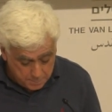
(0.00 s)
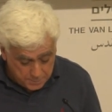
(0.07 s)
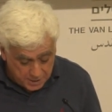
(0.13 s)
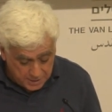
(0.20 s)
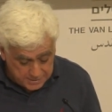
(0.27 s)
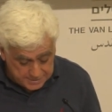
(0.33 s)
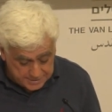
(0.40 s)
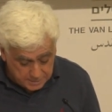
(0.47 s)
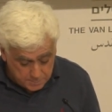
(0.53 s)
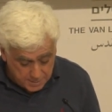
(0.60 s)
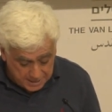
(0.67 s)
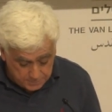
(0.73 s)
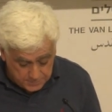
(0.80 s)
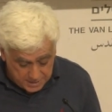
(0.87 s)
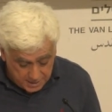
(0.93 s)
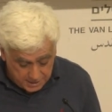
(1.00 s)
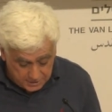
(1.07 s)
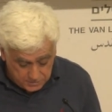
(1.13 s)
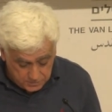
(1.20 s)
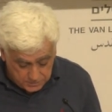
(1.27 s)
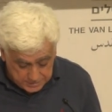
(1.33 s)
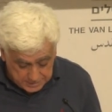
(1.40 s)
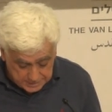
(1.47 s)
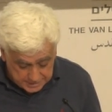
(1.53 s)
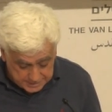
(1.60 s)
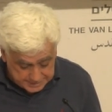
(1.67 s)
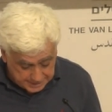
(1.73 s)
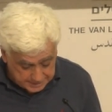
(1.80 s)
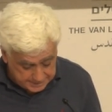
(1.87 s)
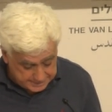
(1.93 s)
Parts, it might be argued, that are
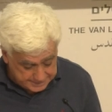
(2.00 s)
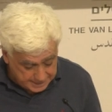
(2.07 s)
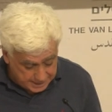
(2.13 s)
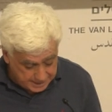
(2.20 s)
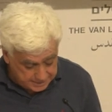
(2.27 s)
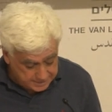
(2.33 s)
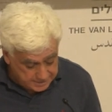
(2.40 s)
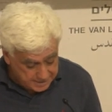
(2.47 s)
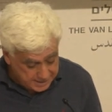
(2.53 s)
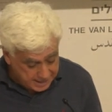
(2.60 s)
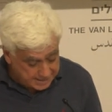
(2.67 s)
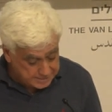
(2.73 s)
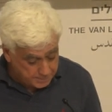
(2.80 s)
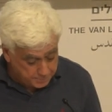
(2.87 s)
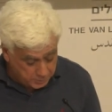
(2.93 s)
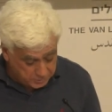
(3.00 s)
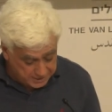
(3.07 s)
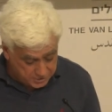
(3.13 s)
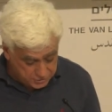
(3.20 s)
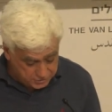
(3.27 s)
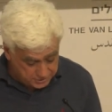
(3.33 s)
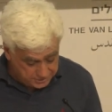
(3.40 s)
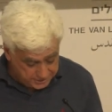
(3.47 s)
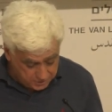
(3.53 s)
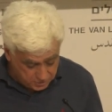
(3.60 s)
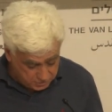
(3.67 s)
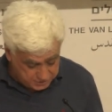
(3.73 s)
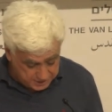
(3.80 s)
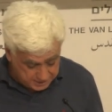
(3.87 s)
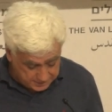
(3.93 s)
set aside as a potential
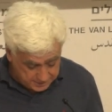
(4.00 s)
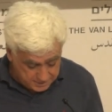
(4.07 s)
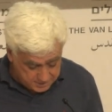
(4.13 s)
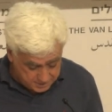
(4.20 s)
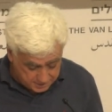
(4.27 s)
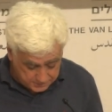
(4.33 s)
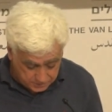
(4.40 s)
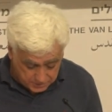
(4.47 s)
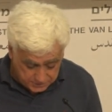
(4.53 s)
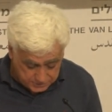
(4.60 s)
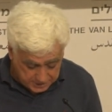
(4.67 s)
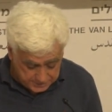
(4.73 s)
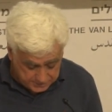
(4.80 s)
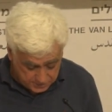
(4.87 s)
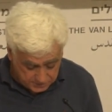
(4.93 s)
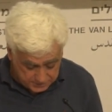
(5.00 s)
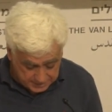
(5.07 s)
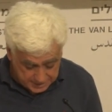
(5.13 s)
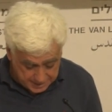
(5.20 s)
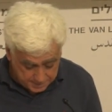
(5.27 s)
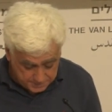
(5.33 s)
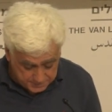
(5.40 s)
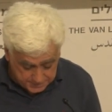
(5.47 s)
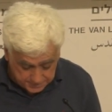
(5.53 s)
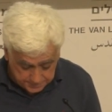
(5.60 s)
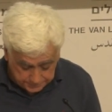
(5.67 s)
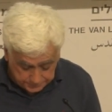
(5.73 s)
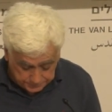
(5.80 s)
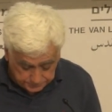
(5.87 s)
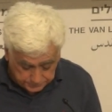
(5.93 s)
negotiating card to address those claims.
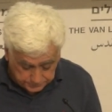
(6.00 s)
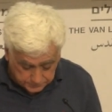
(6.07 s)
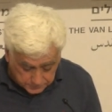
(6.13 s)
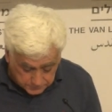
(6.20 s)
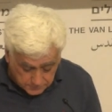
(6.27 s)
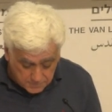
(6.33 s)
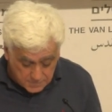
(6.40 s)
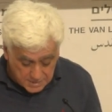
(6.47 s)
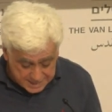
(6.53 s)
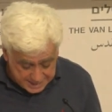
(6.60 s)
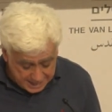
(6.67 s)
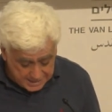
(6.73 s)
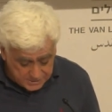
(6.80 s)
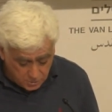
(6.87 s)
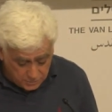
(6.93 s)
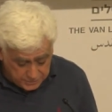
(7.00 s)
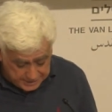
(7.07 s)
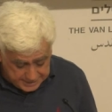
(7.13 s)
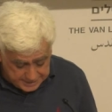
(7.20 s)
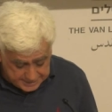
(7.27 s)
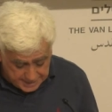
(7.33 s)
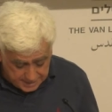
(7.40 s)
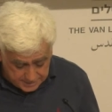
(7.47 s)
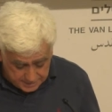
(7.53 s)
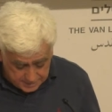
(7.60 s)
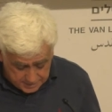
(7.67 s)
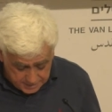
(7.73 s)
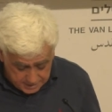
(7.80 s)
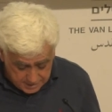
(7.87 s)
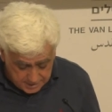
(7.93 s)
As already said,
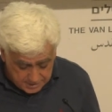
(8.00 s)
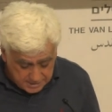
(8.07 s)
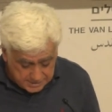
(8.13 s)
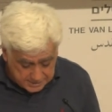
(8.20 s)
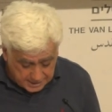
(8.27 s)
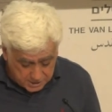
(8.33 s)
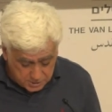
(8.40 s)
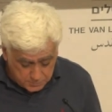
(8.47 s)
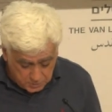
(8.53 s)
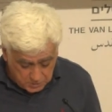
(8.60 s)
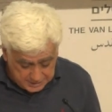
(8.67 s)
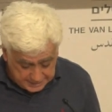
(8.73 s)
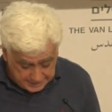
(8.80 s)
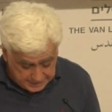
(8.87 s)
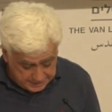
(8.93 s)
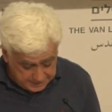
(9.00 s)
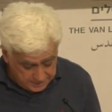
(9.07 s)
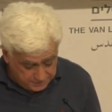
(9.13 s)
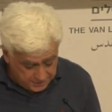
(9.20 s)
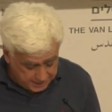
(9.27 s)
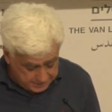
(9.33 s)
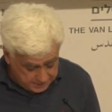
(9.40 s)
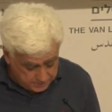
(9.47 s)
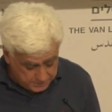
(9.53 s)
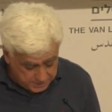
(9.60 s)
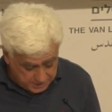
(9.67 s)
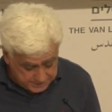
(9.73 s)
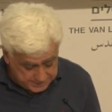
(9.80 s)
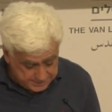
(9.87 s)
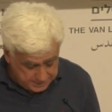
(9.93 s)
such politically divided
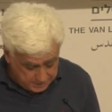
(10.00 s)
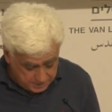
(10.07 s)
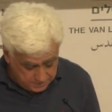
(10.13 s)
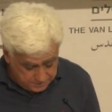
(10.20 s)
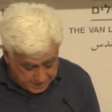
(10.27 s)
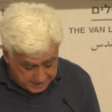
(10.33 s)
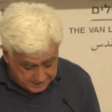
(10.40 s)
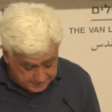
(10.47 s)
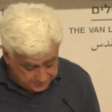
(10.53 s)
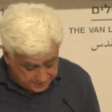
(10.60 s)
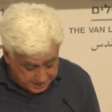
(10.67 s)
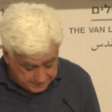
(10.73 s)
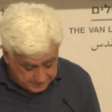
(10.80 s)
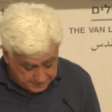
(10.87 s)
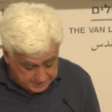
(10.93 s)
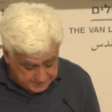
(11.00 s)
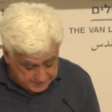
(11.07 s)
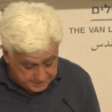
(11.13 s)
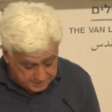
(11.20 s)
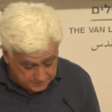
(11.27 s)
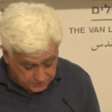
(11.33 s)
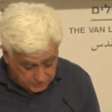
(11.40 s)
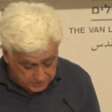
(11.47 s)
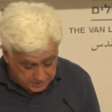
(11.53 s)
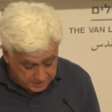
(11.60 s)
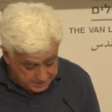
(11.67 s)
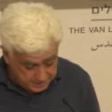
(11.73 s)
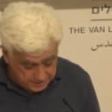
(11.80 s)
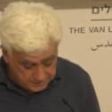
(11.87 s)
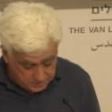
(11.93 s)
parts did in fact exist for an
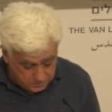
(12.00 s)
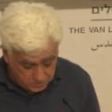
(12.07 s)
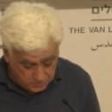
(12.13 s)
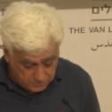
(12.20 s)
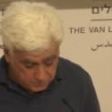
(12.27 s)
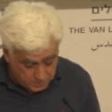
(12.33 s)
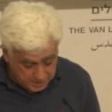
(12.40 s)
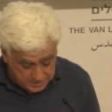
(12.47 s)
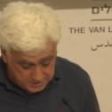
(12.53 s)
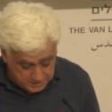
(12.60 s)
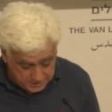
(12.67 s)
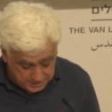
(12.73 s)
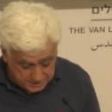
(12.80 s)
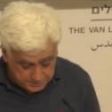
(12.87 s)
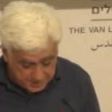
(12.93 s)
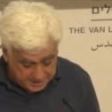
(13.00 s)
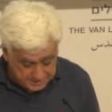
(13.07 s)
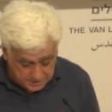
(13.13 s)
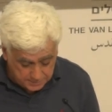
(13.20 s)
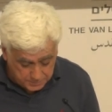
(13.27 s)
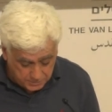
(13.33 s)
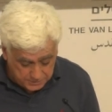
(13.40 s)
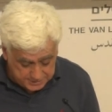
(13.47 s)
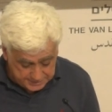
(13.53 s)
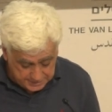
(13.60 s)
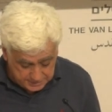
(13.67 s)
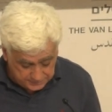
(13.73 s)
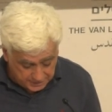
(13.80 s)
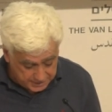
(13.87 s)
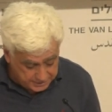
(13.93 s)
interlude of 20 years based upon a
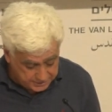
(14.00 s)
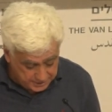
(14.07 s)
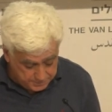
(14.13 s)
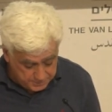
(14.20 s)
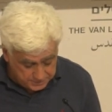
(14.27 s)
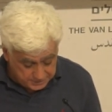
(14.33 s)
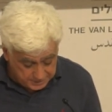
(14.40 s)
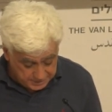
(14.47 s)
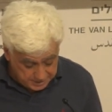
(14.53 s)
ceasefire agreement